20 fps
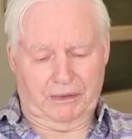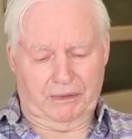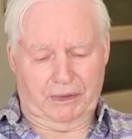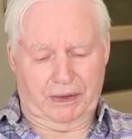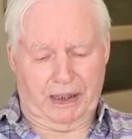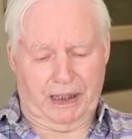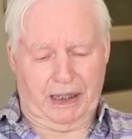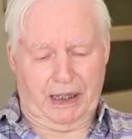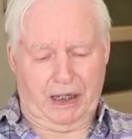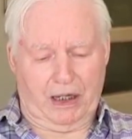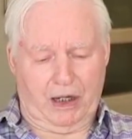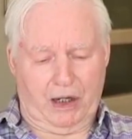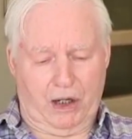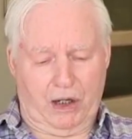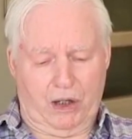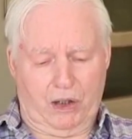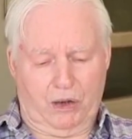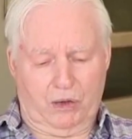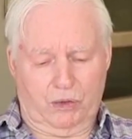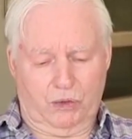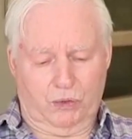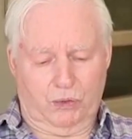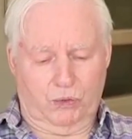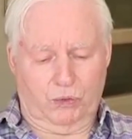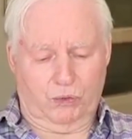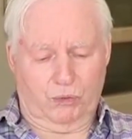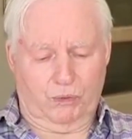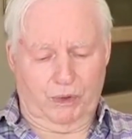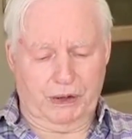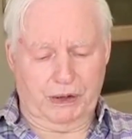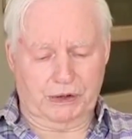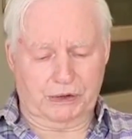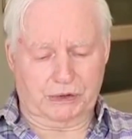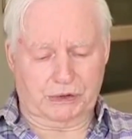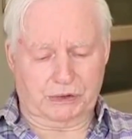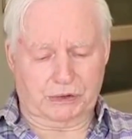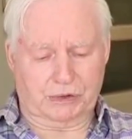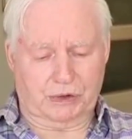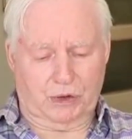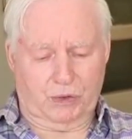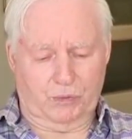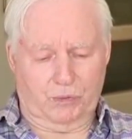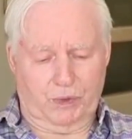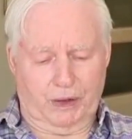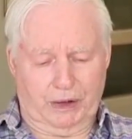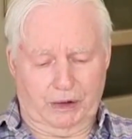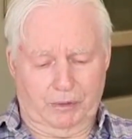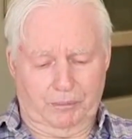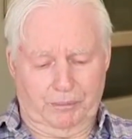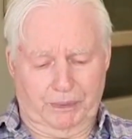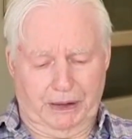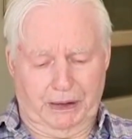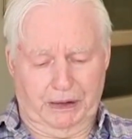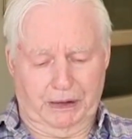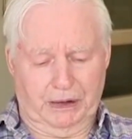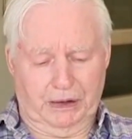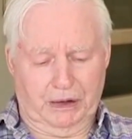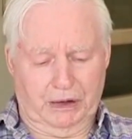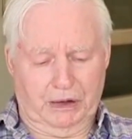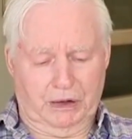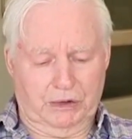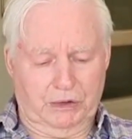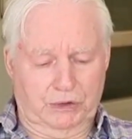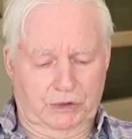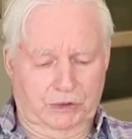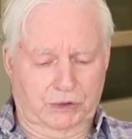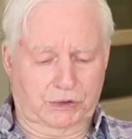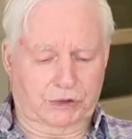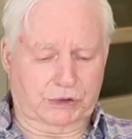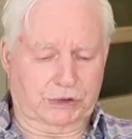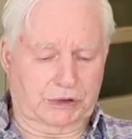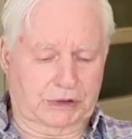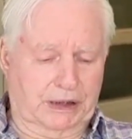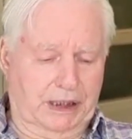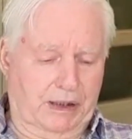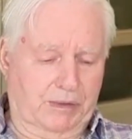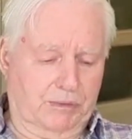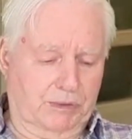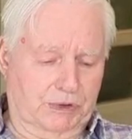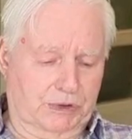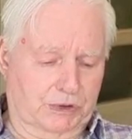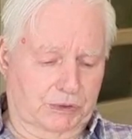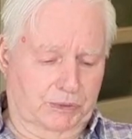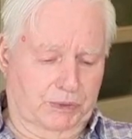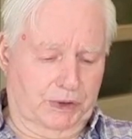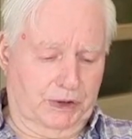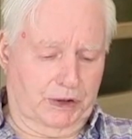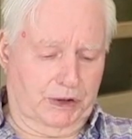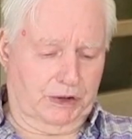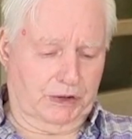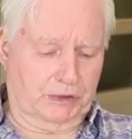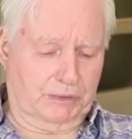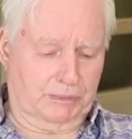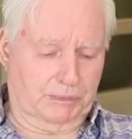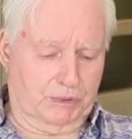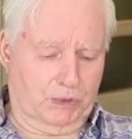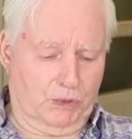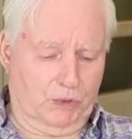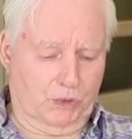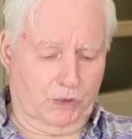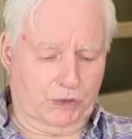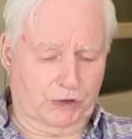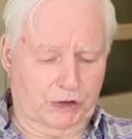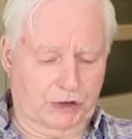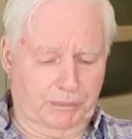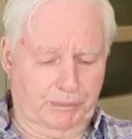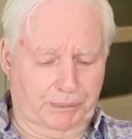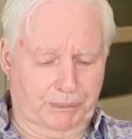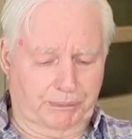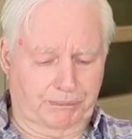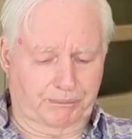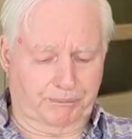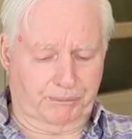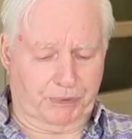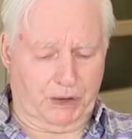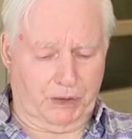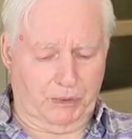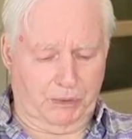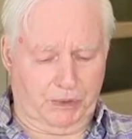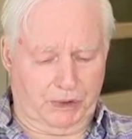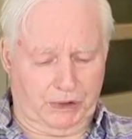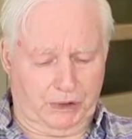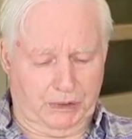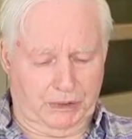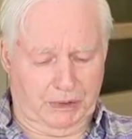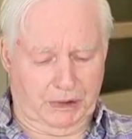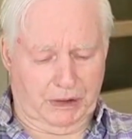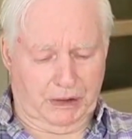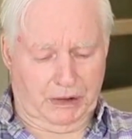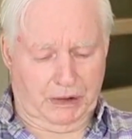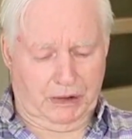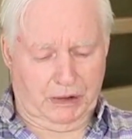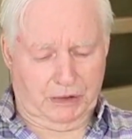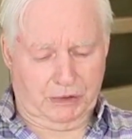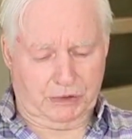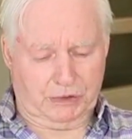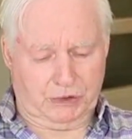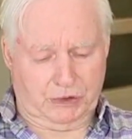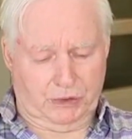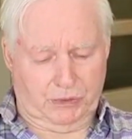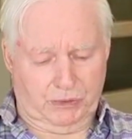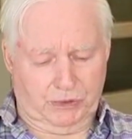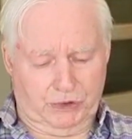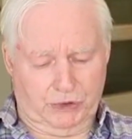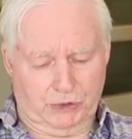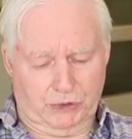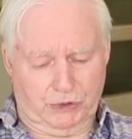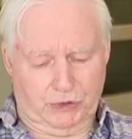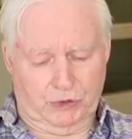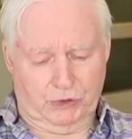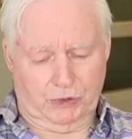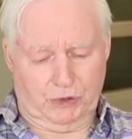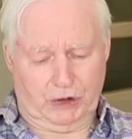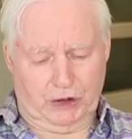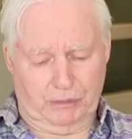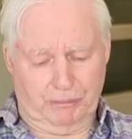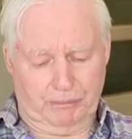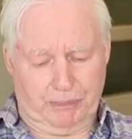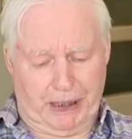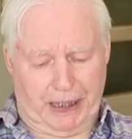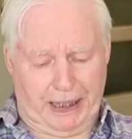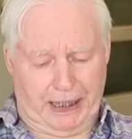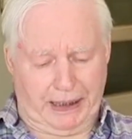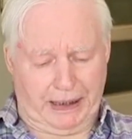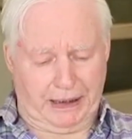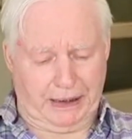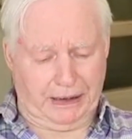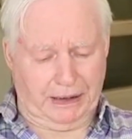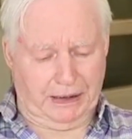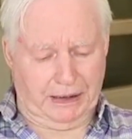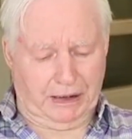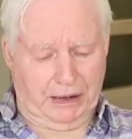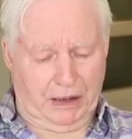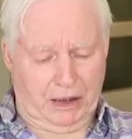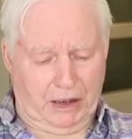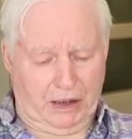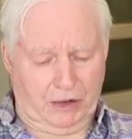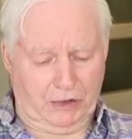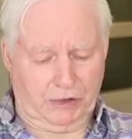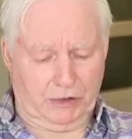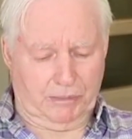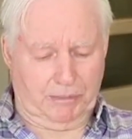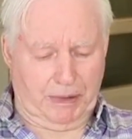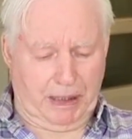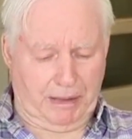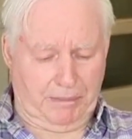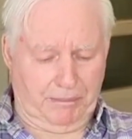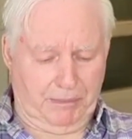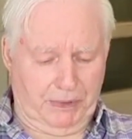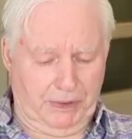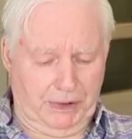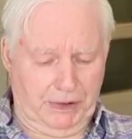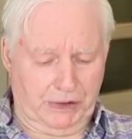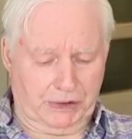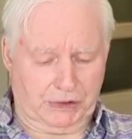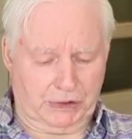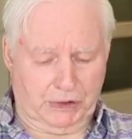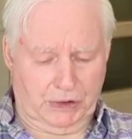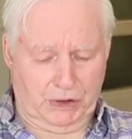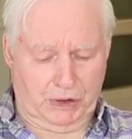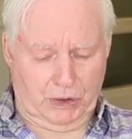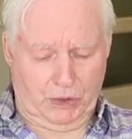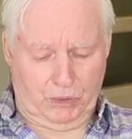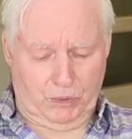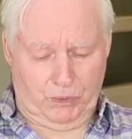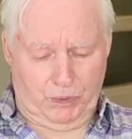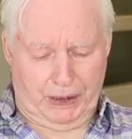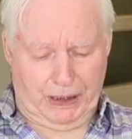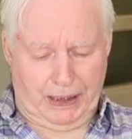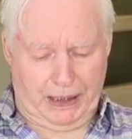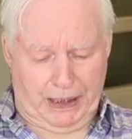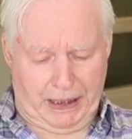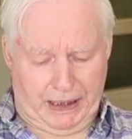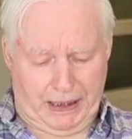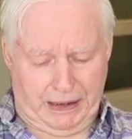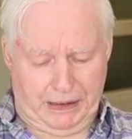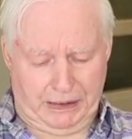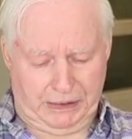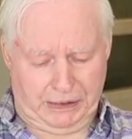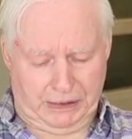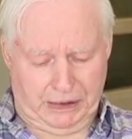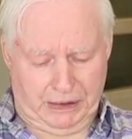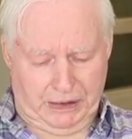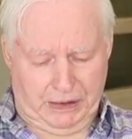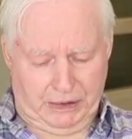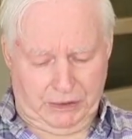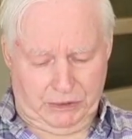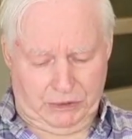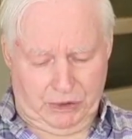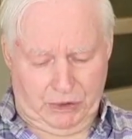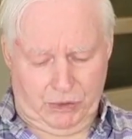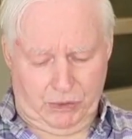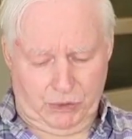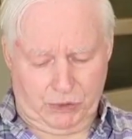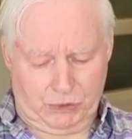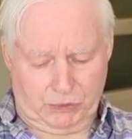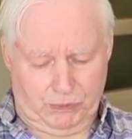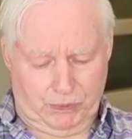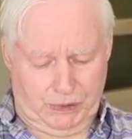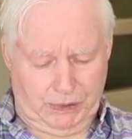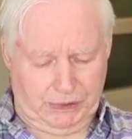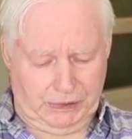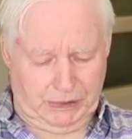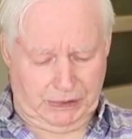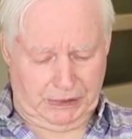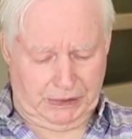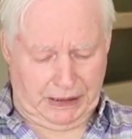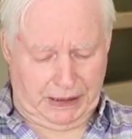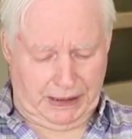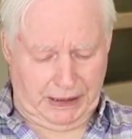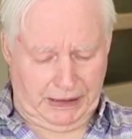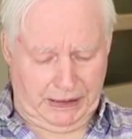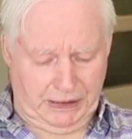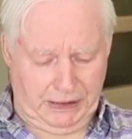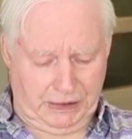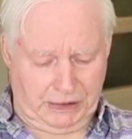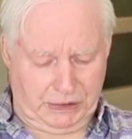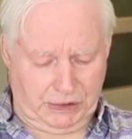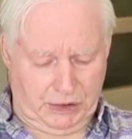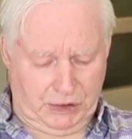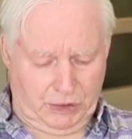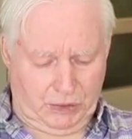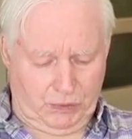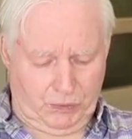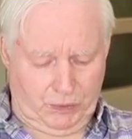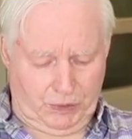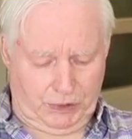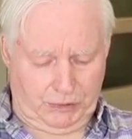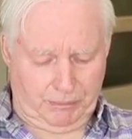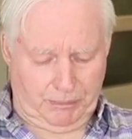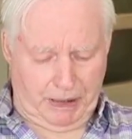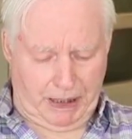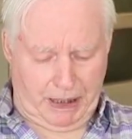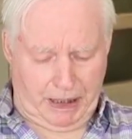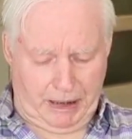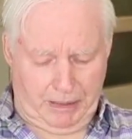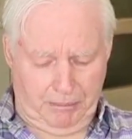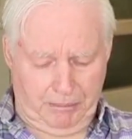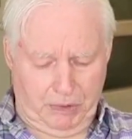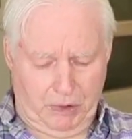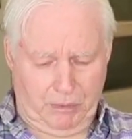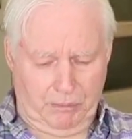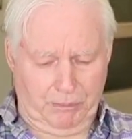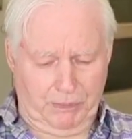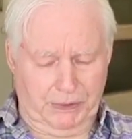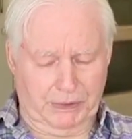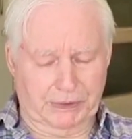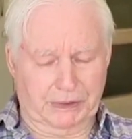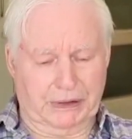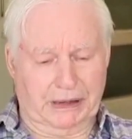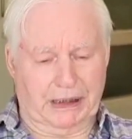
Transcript: There are always and will be just down to earth, ordinary folk. So just looking back on the memories we had, those were the days with my mum and